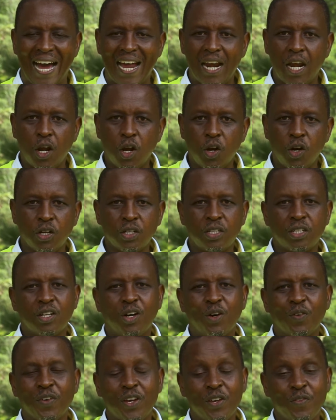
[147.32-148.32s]
a lot
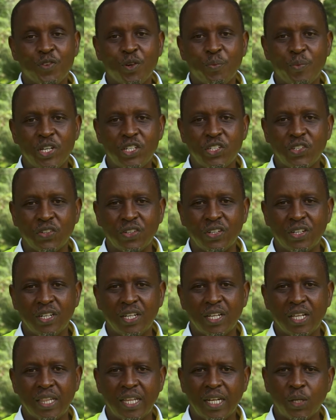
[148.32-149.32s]
of information
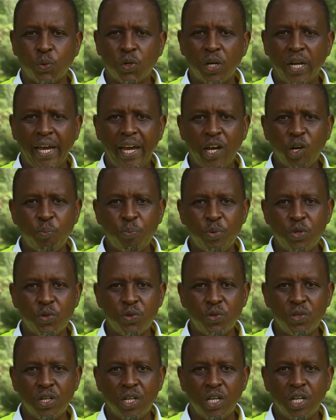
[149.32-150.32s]
that will help
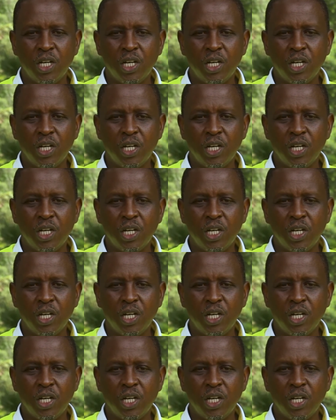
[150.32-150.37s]
you